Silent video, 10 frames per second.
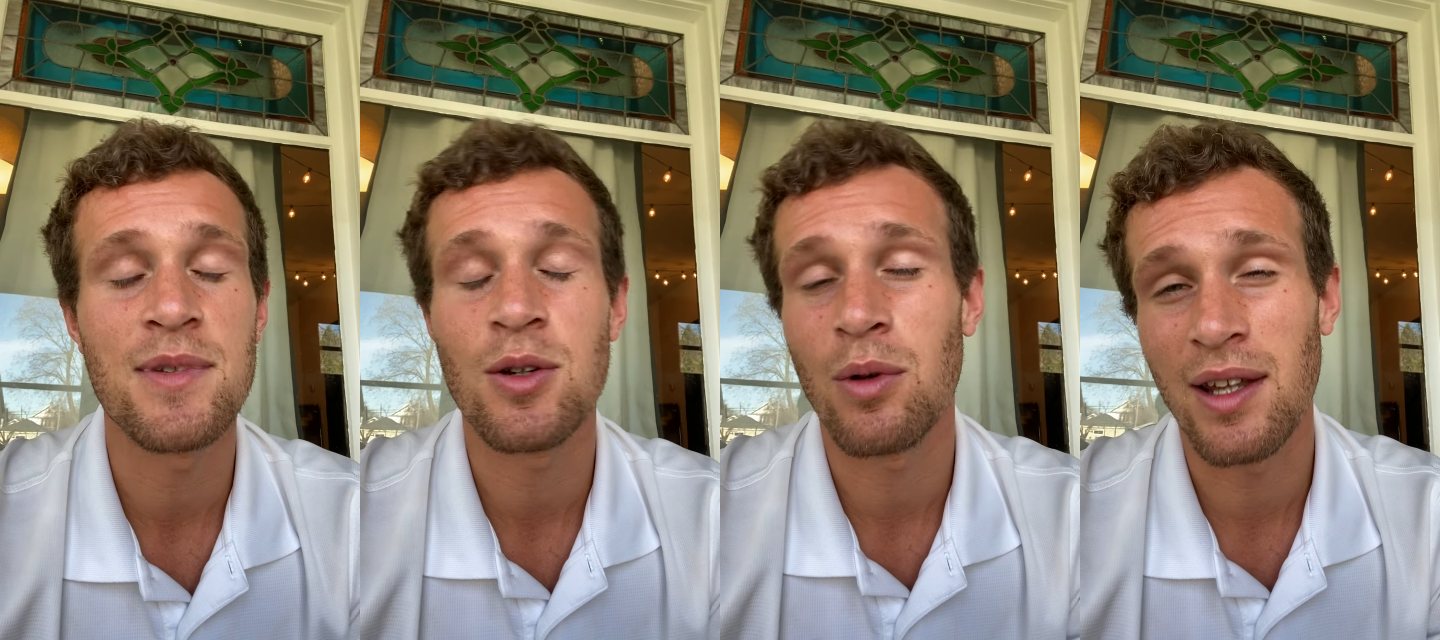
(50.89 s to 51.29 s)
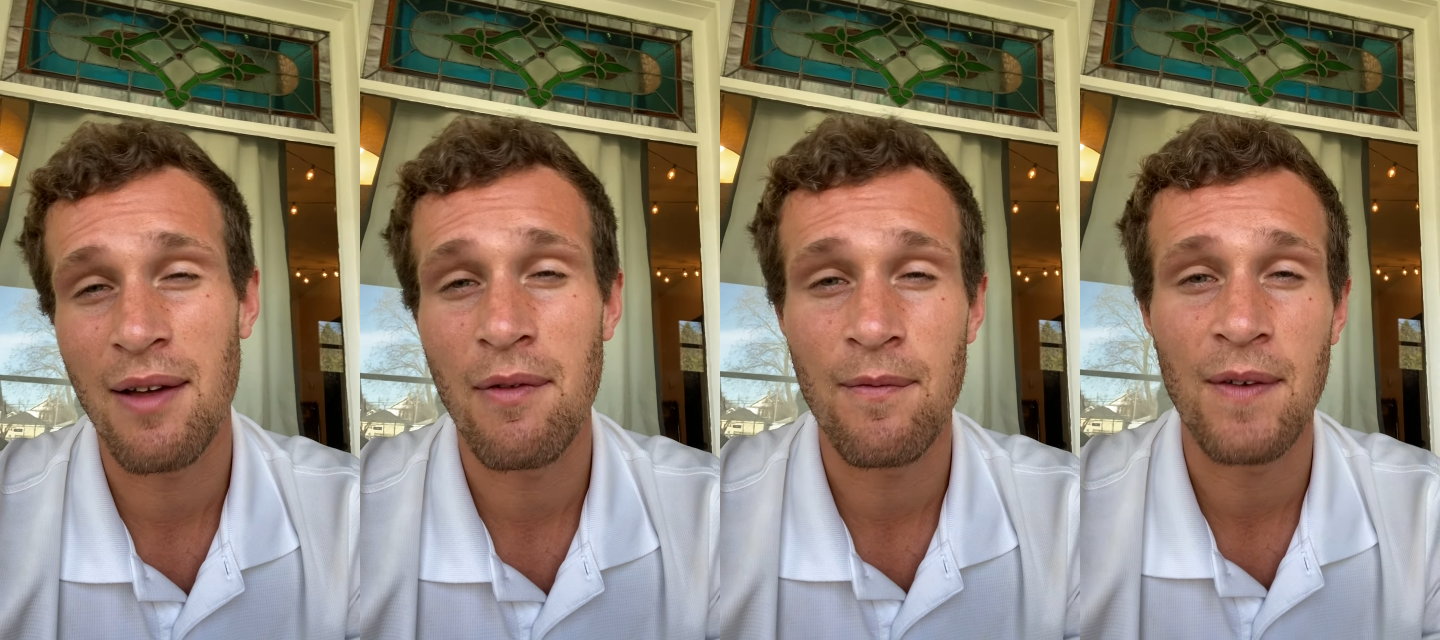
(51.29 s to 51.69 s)
to
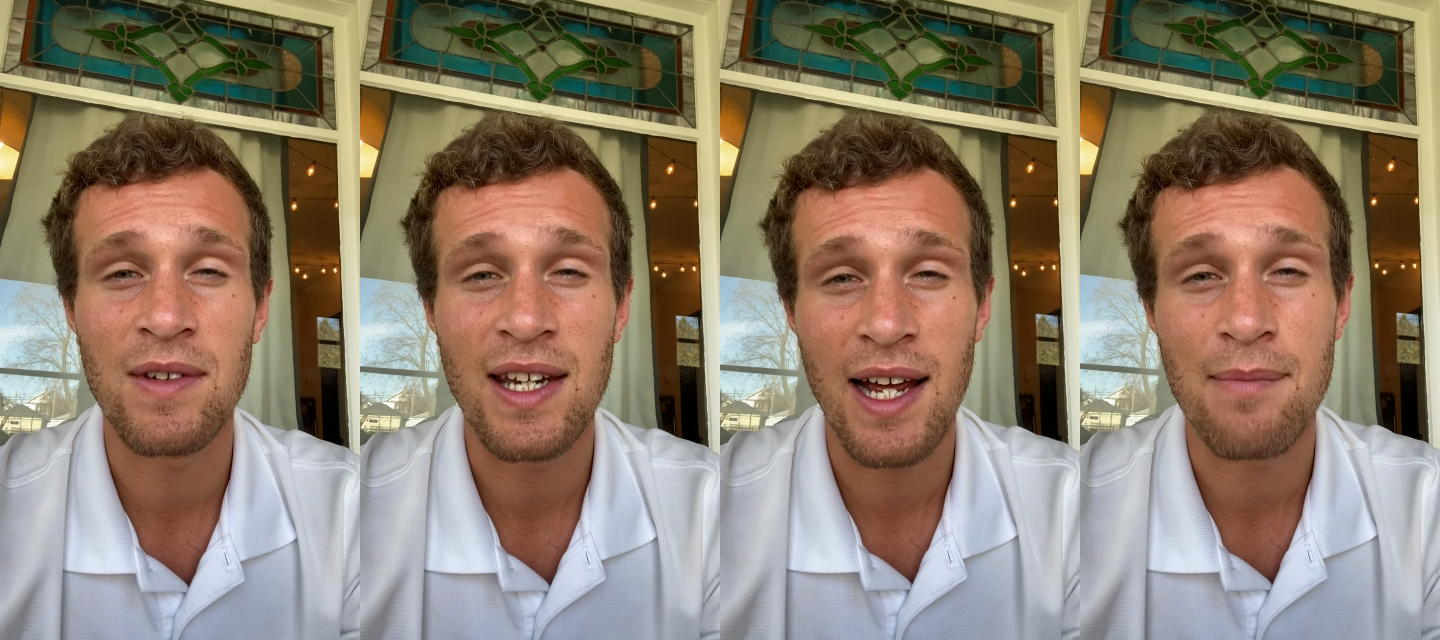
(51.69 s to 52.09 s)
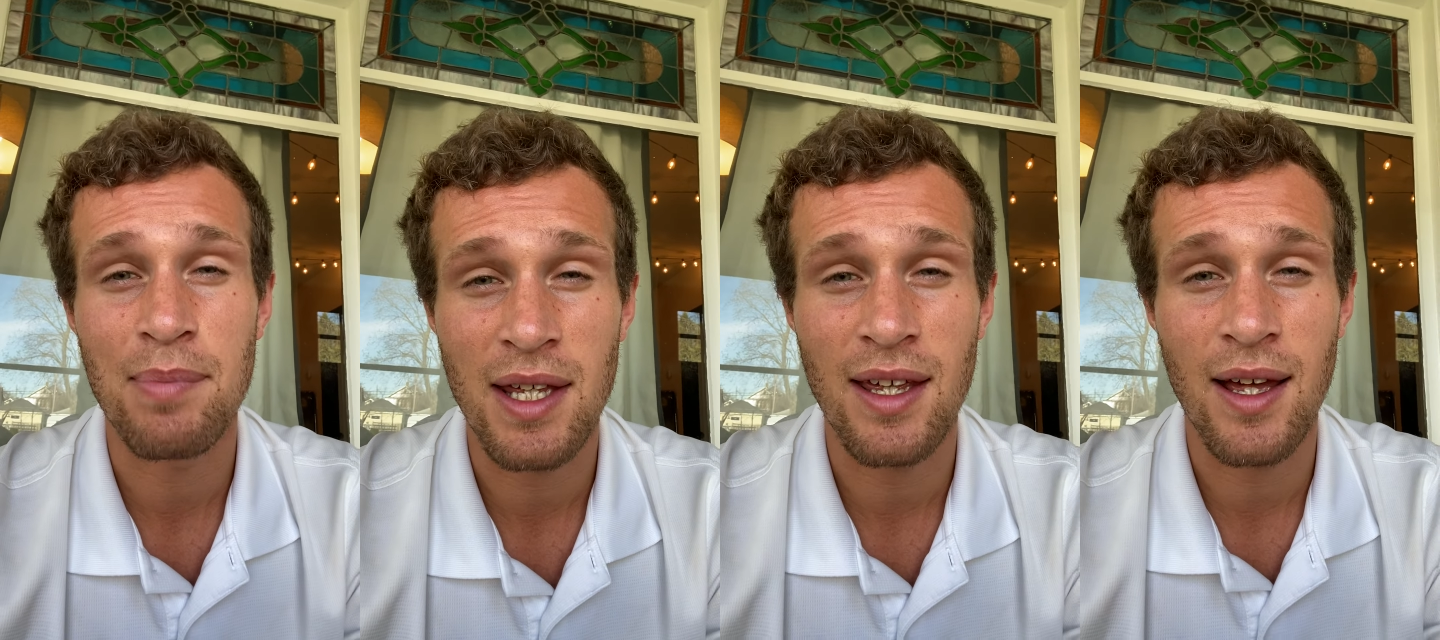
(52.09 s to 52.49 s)
11:59
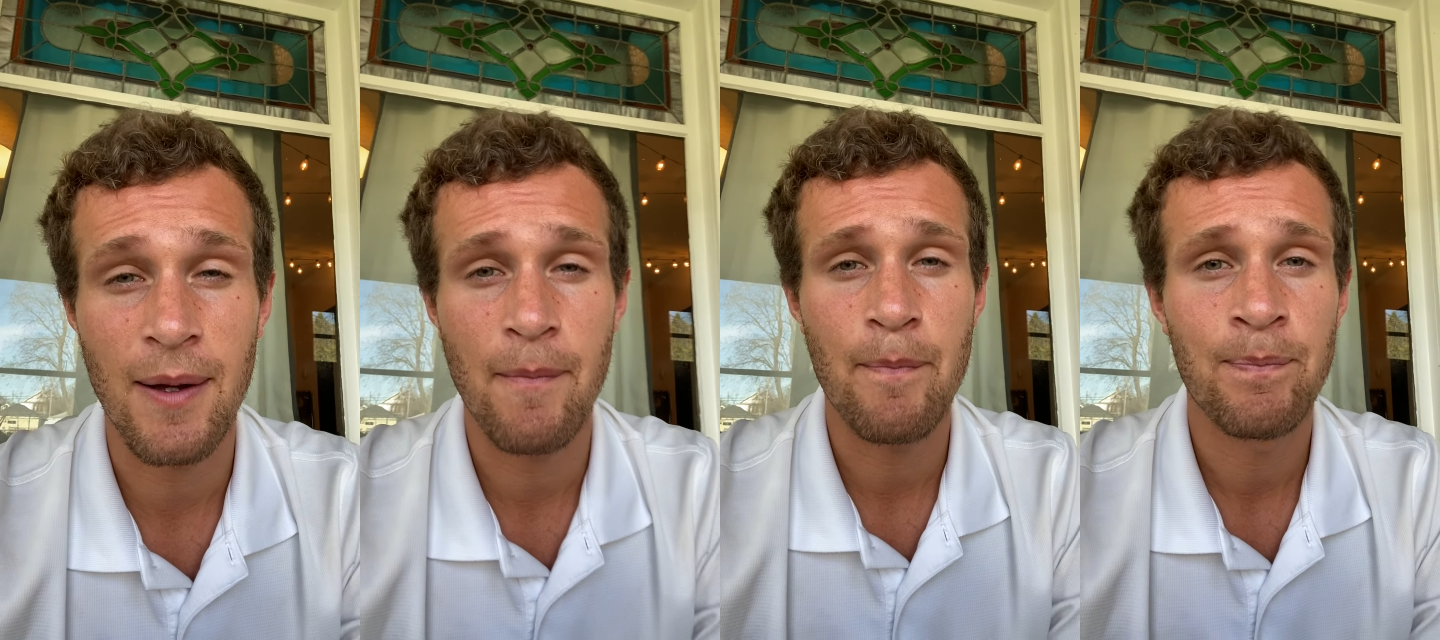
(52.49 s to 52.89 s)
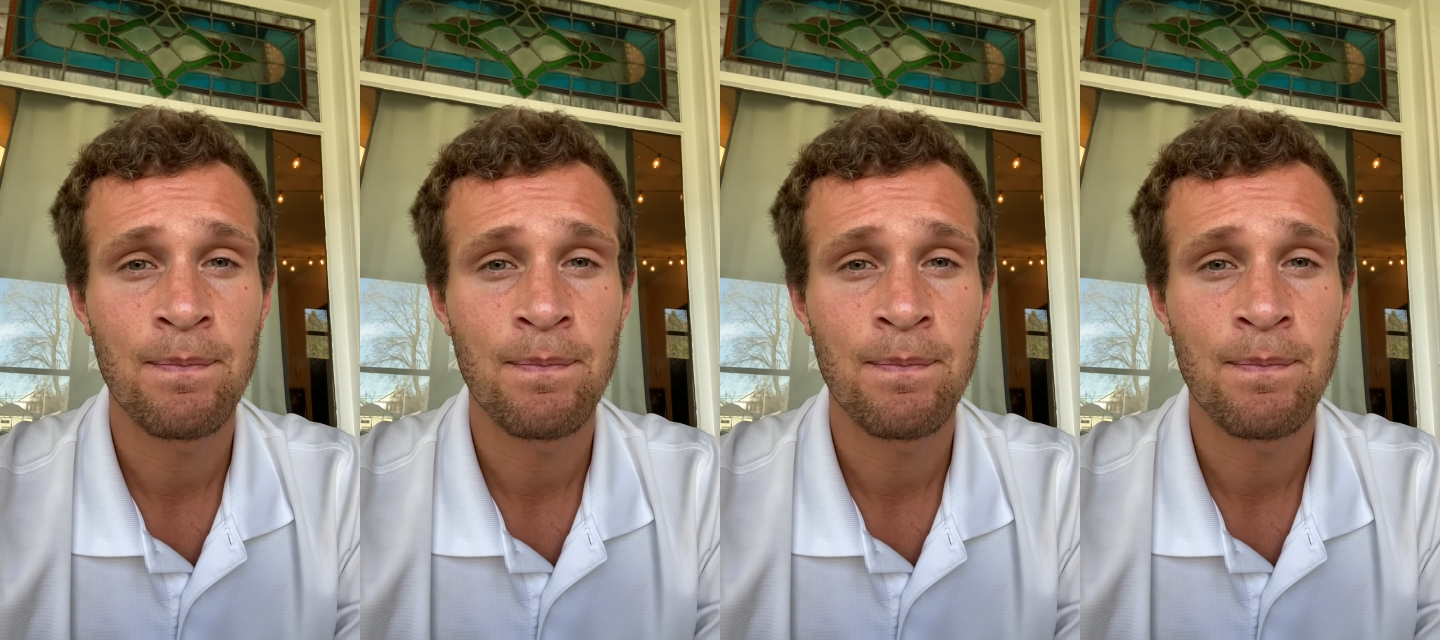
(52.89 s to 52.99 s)
p.m.